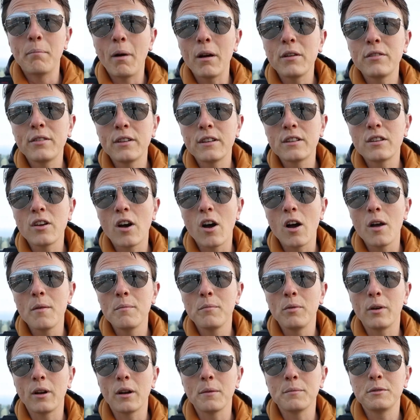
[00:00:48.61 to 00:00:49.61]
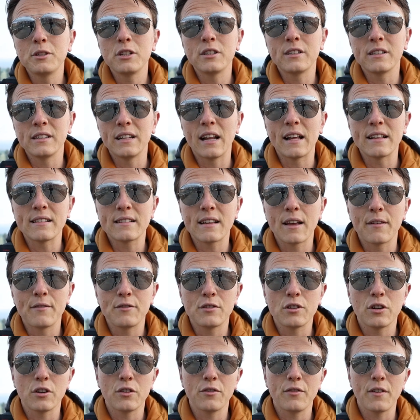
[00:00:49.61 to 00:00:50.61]
Most of the time when I'm shooting landscape
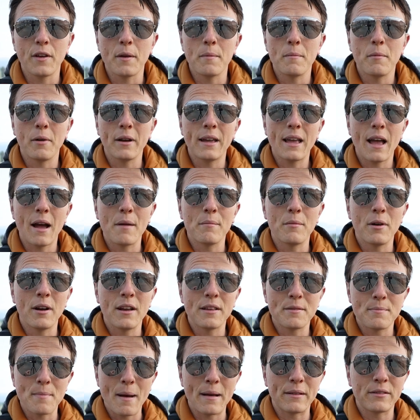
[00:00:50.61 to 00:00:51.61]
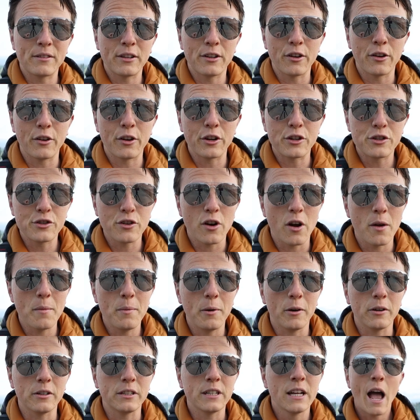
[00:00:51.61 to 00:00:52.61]
photography, my camera is mounted on a
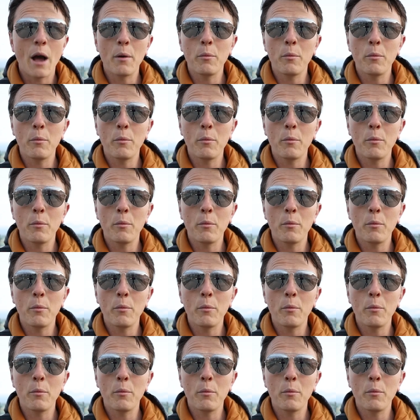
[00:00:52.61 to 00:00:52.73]
tripod.